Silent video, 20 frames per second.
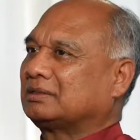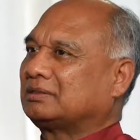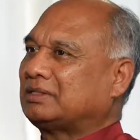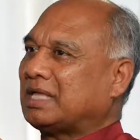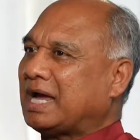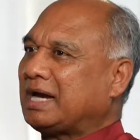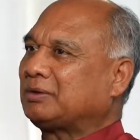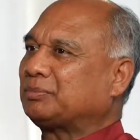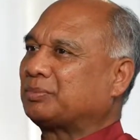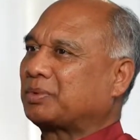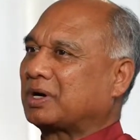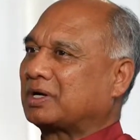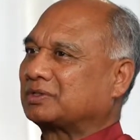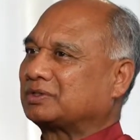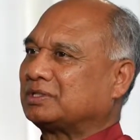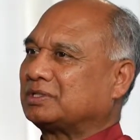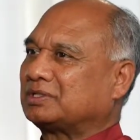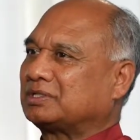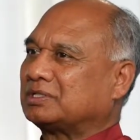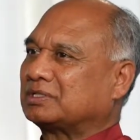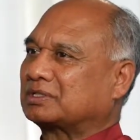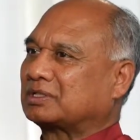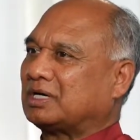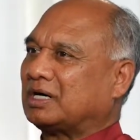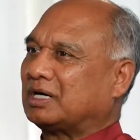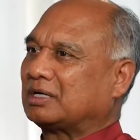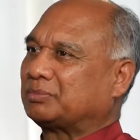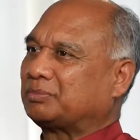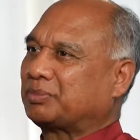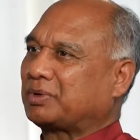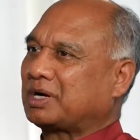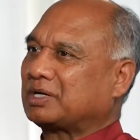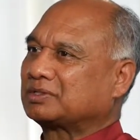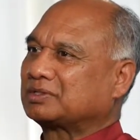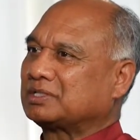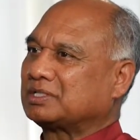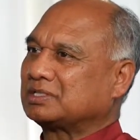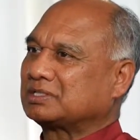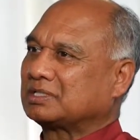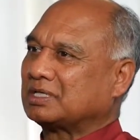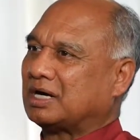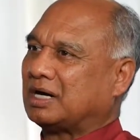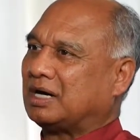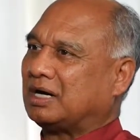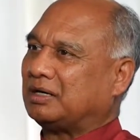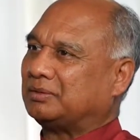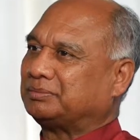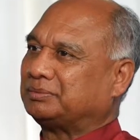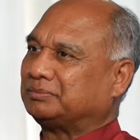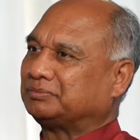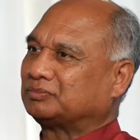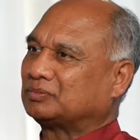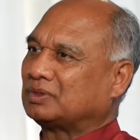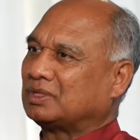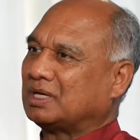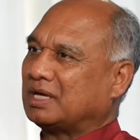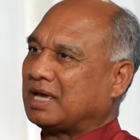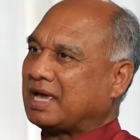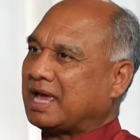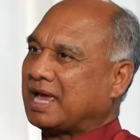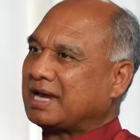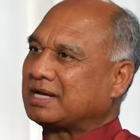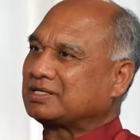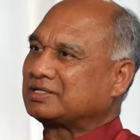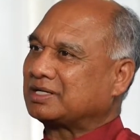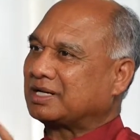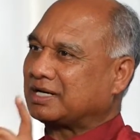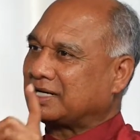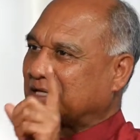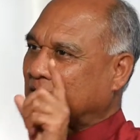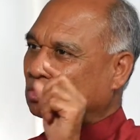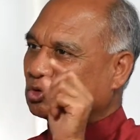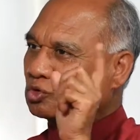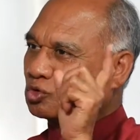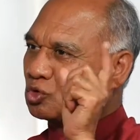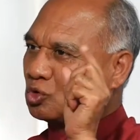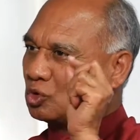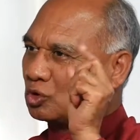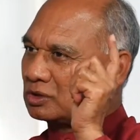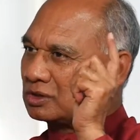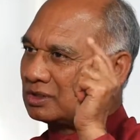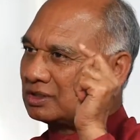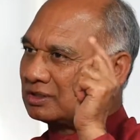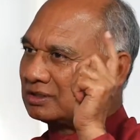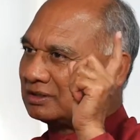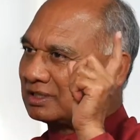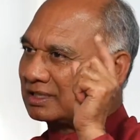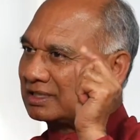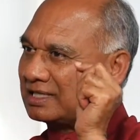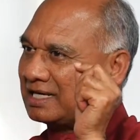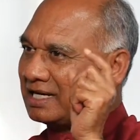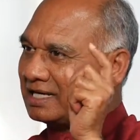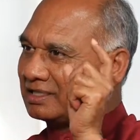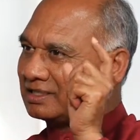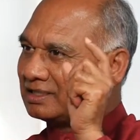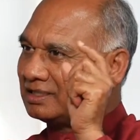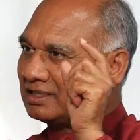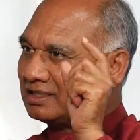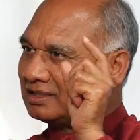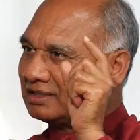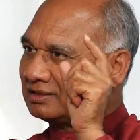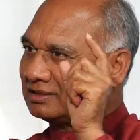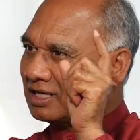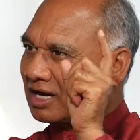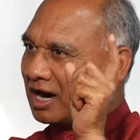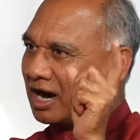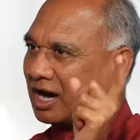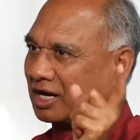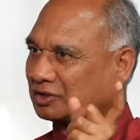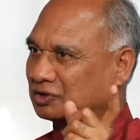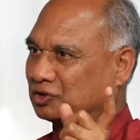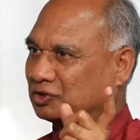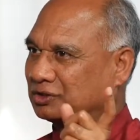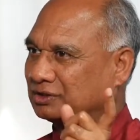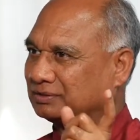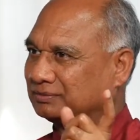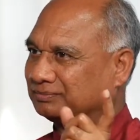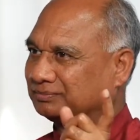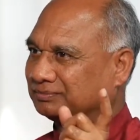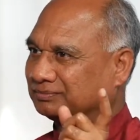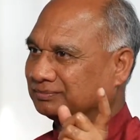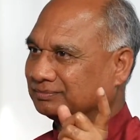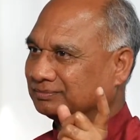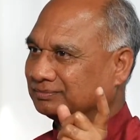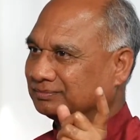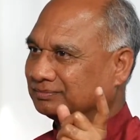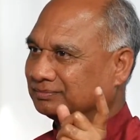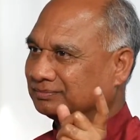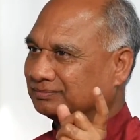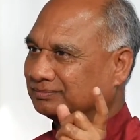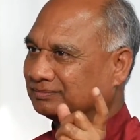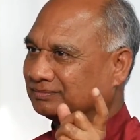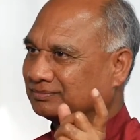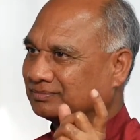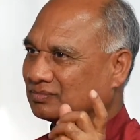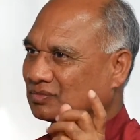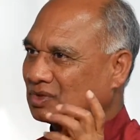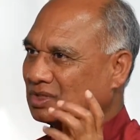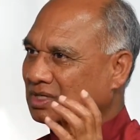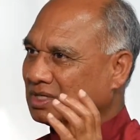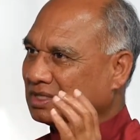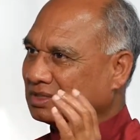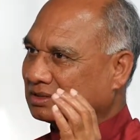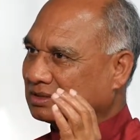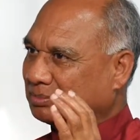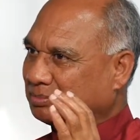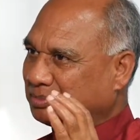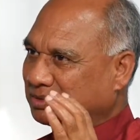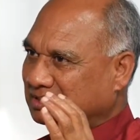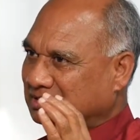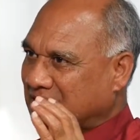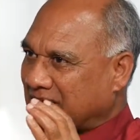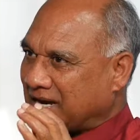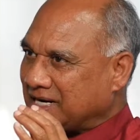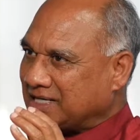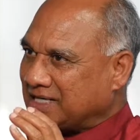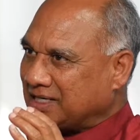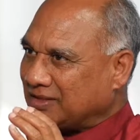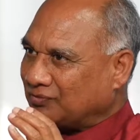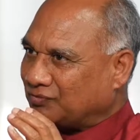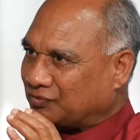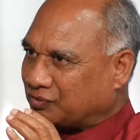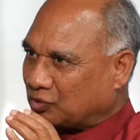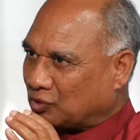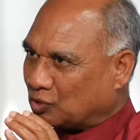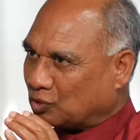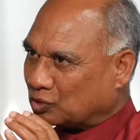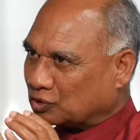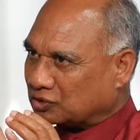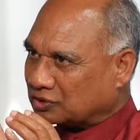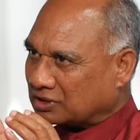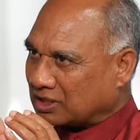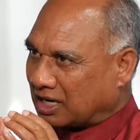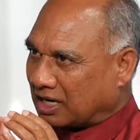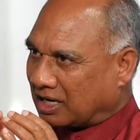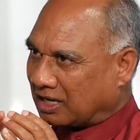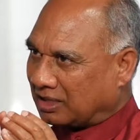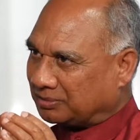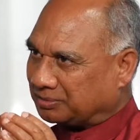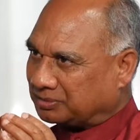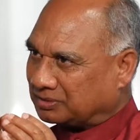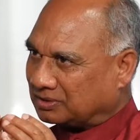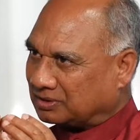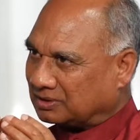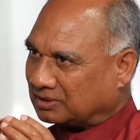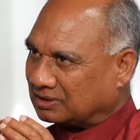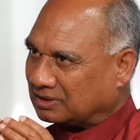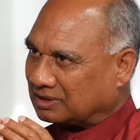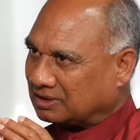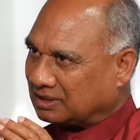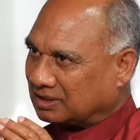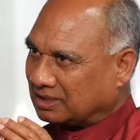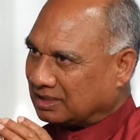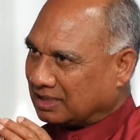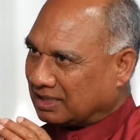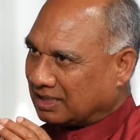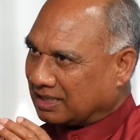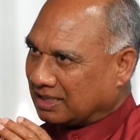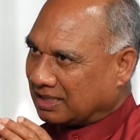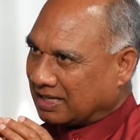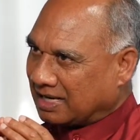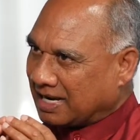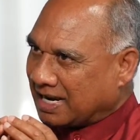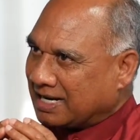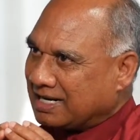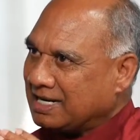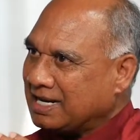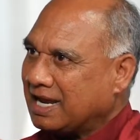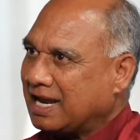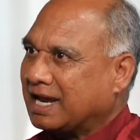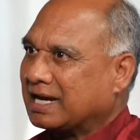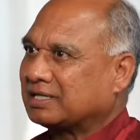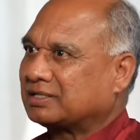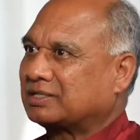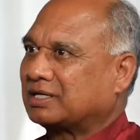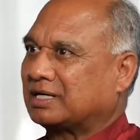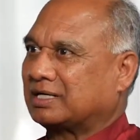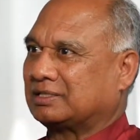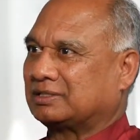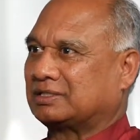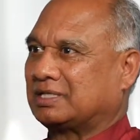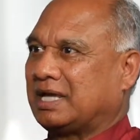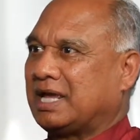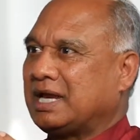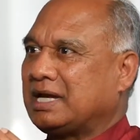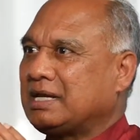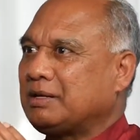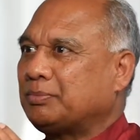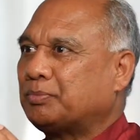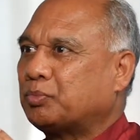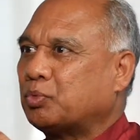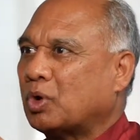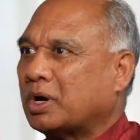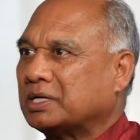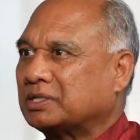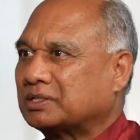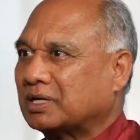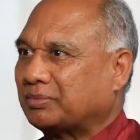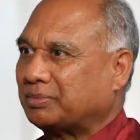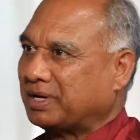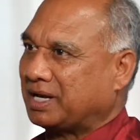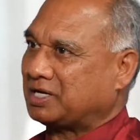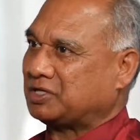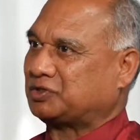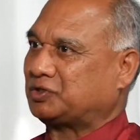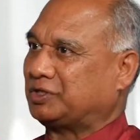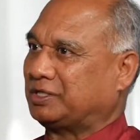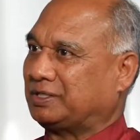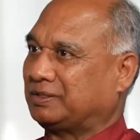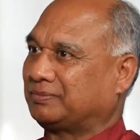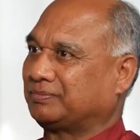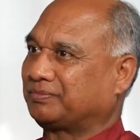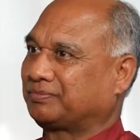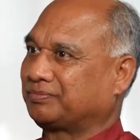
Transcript: That process is called process of entering, quote, the gate, the arch. The presiding force of any entrance, any point of entry